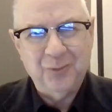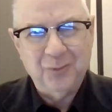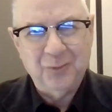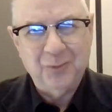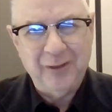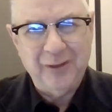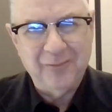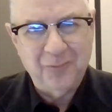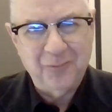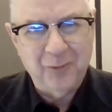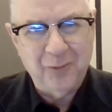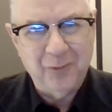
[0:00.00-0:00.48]

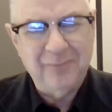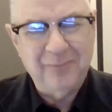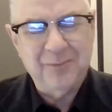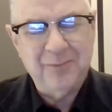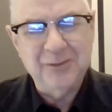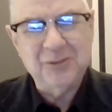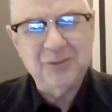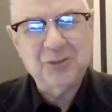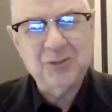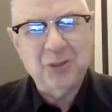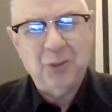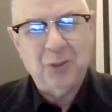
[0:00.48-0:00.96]
We've
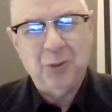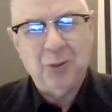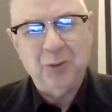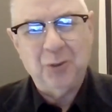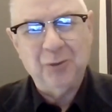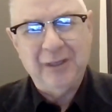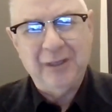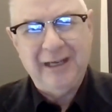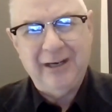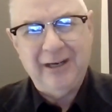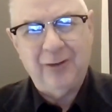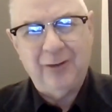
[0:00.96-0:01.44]
been
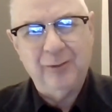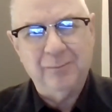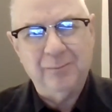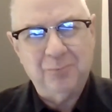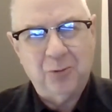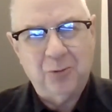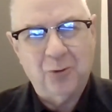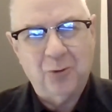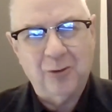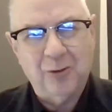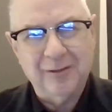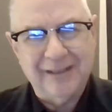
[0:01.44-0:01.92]
told how
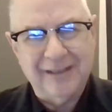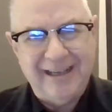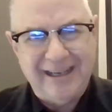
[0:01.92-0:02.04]
important